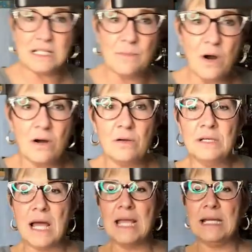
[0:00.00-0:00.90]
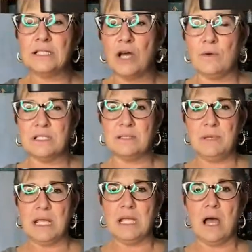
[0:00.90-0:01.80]
Tomorrow night is going to
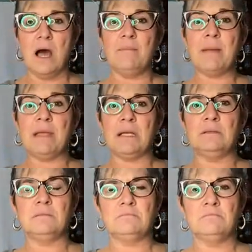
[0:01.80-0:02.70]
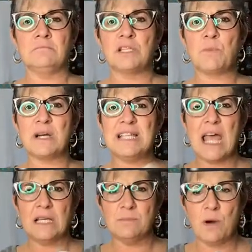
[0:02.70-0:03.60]
be,
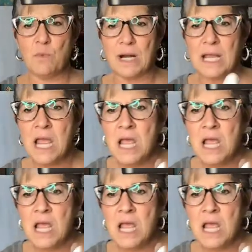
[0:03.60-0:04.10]
tomorrow morning.